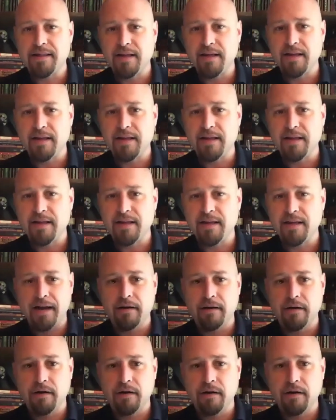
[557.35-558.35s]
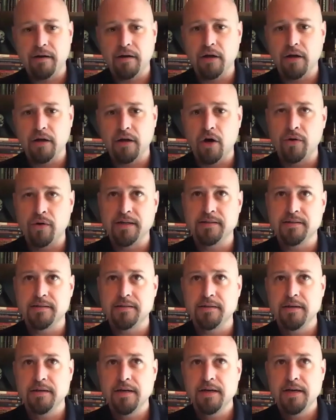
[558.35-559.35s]
I think that
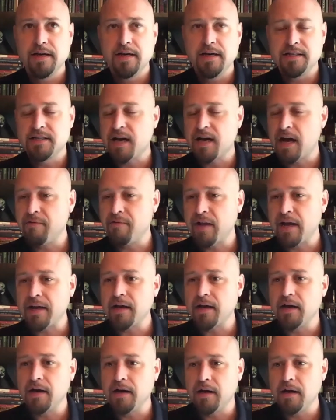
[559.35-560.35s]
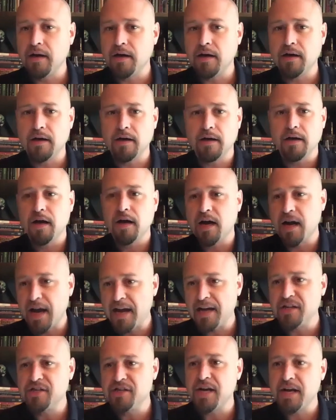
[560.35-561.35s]
alone is kind of like
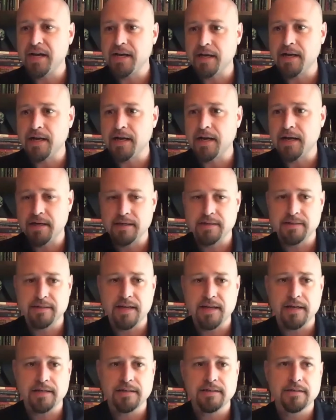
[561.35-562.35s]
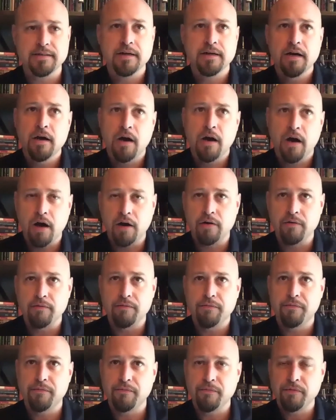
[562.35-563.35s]
a handshake in a sense
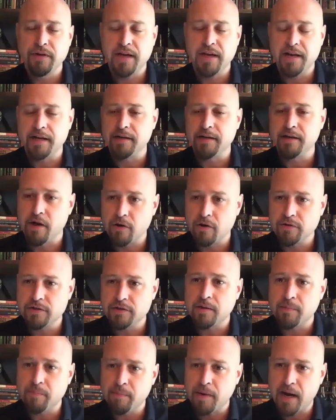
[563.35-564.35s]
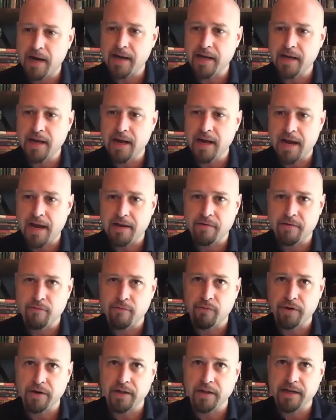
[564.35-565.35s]
of getting to know
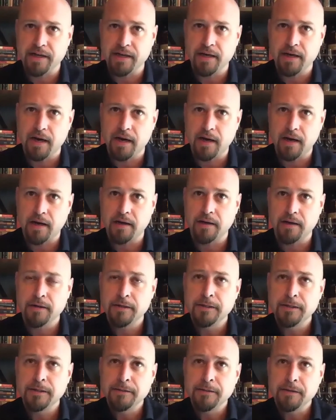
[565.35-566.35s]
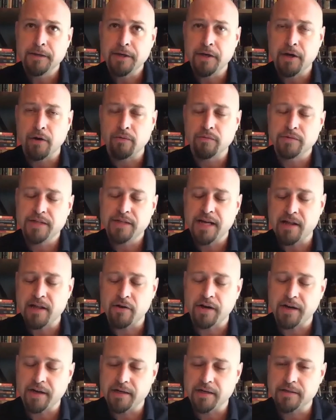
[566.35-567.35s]
somebody and really
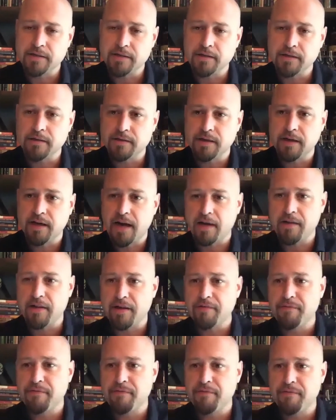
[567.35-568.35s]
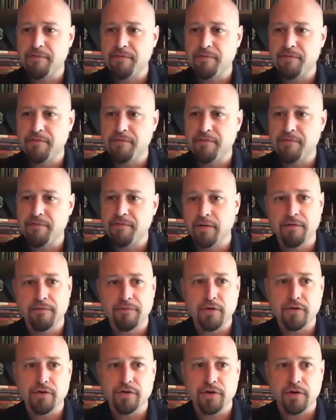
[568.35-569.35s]
tailoring it to how they feel about
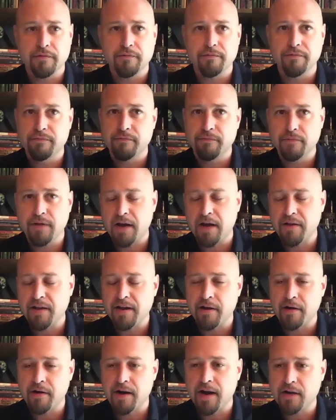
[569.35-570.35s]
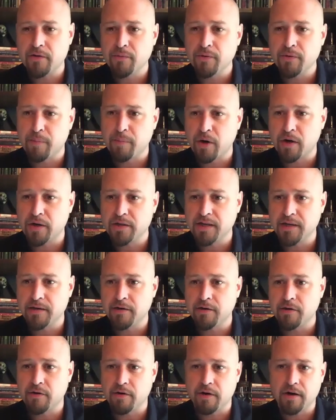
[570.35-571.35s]
the future of how they interact with a
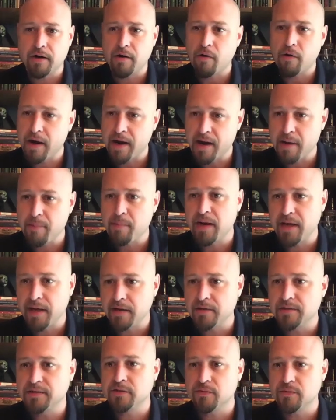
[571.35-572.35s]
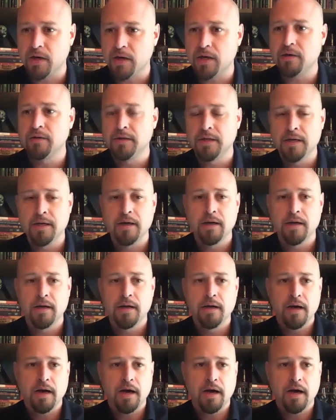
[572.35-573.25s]
bartender or anybody else as well.